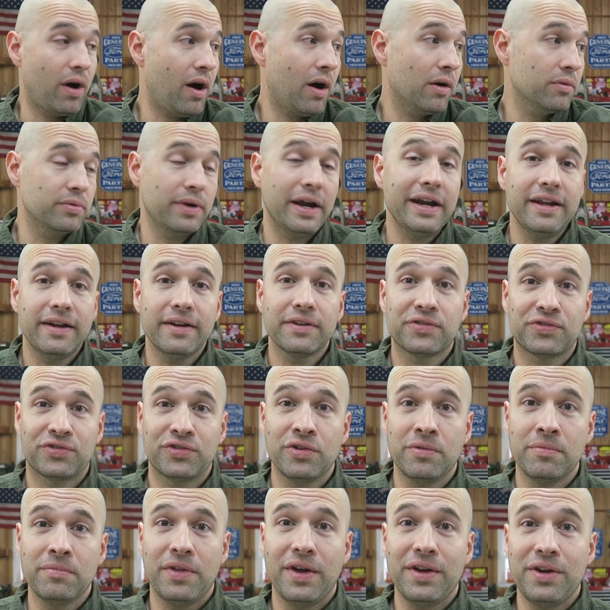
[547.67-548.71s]
already
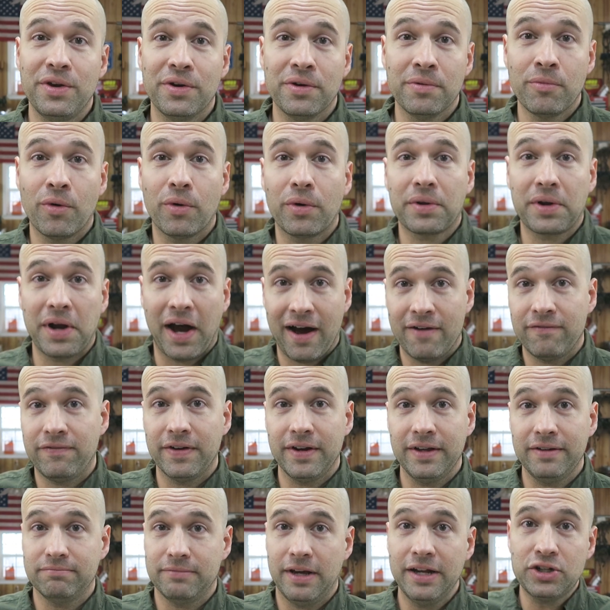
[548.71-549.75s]
assume that you're more confident